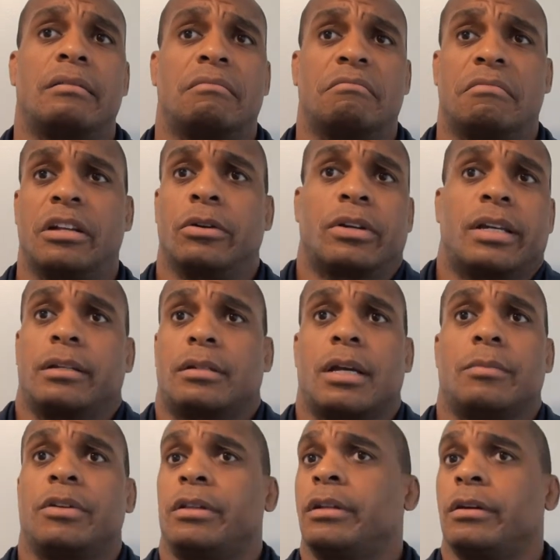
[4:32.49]
And their kids
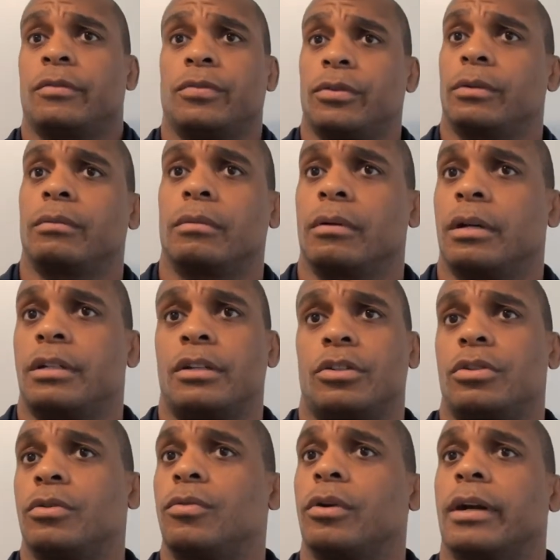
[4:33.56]
come in there for
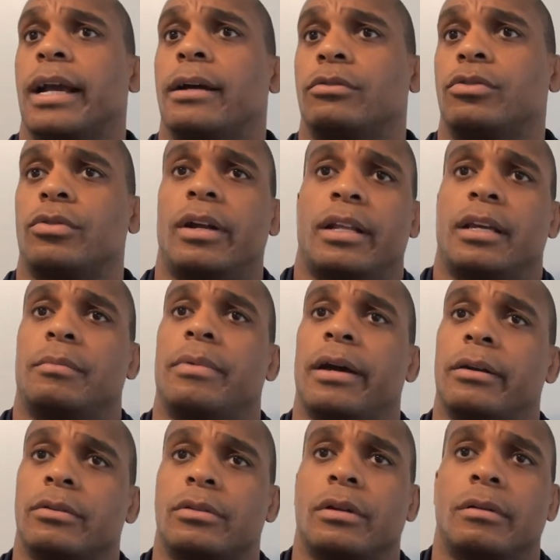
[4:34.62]
additional workouts, trying to get
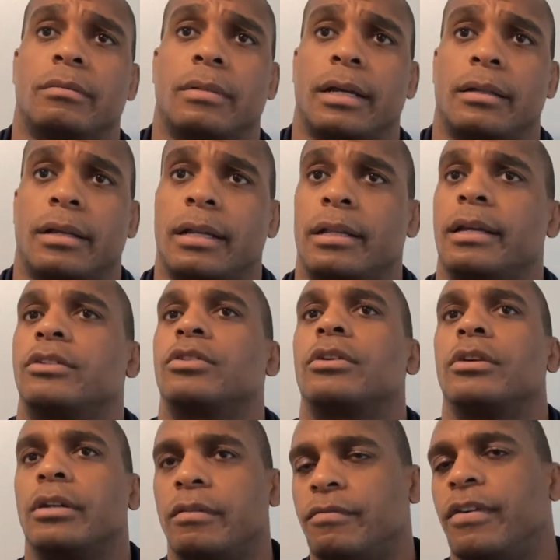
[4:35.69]
better. So that, that that's a
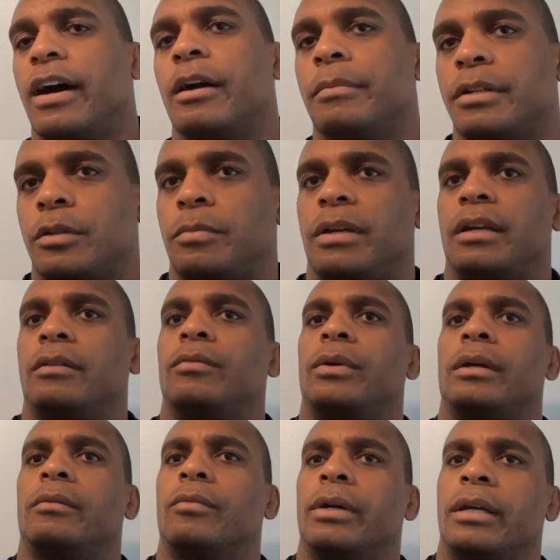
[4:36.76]
good environment to be in.
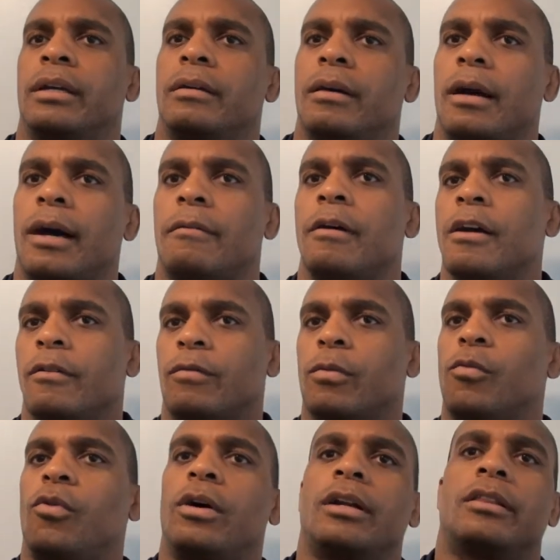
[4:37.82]
We we uh,
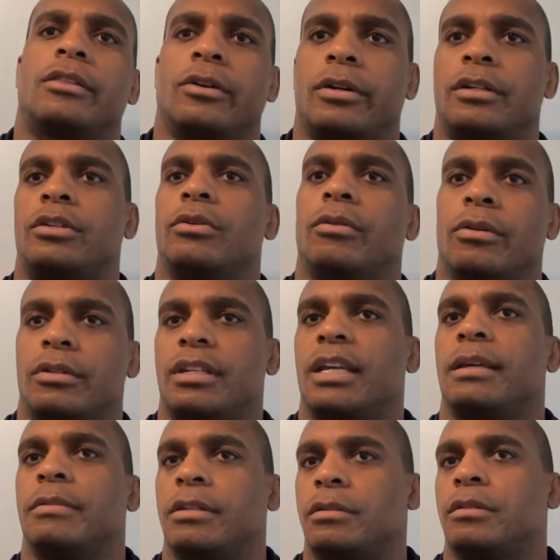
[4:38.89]
from one to thirty two on our
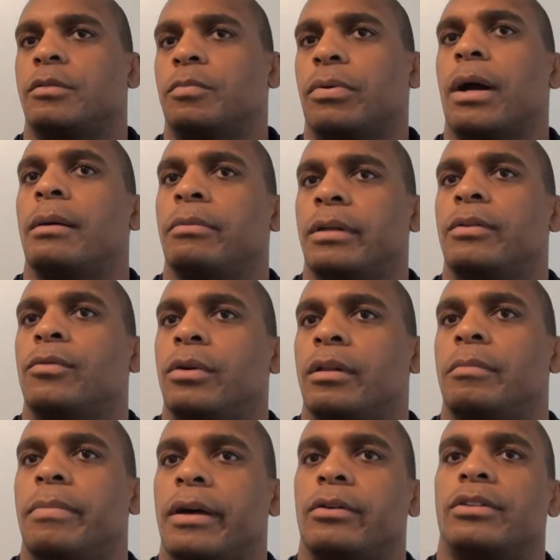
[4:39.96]
team. This is probably one
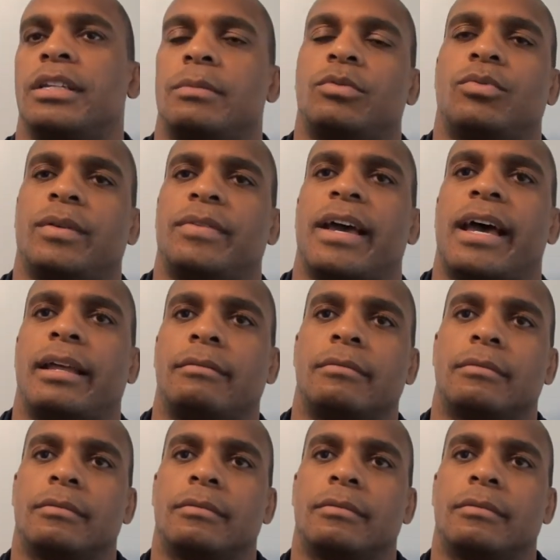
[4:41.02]
of the better teams we've had.